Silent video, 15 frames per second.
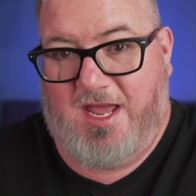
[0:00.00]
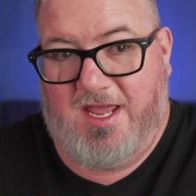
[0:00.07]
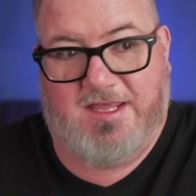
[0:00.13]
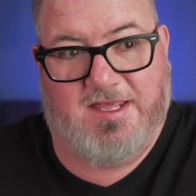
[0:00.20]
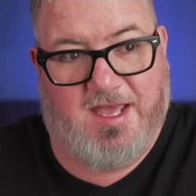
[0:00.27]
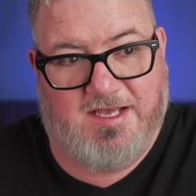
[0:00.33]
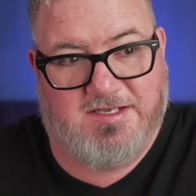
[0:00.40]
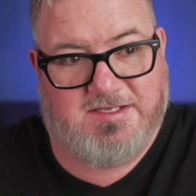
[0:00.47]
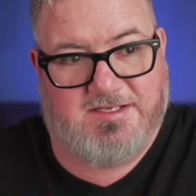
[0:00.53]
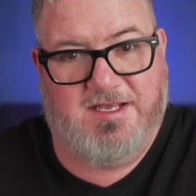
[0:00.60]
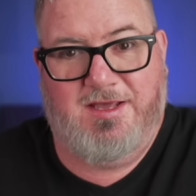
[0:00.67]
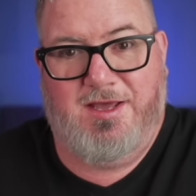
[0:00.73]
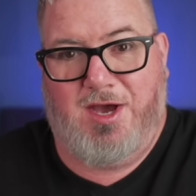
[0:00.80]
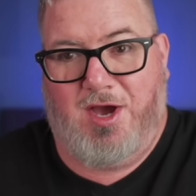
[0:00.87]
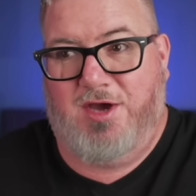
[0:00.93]
I guess,
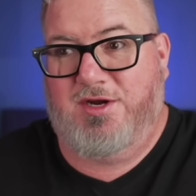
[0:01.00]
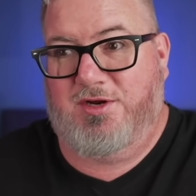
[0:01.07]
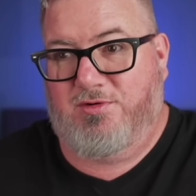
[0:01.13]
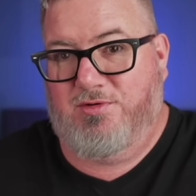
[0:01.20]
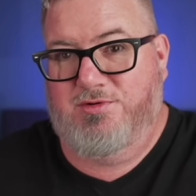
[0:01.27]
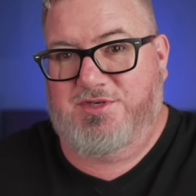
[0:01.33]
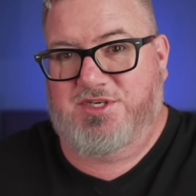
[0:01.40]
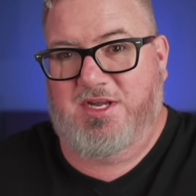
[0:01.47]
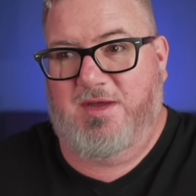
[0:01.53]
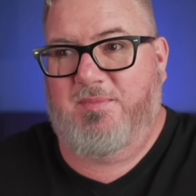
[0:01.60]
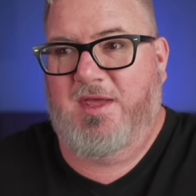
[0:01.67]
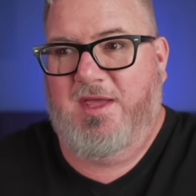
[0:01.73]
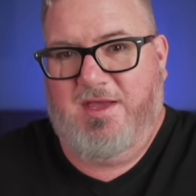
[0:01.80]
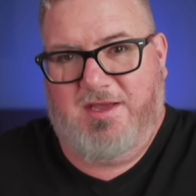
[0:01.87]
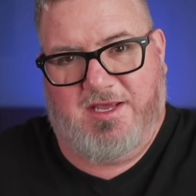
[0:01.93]
on the cruise ship.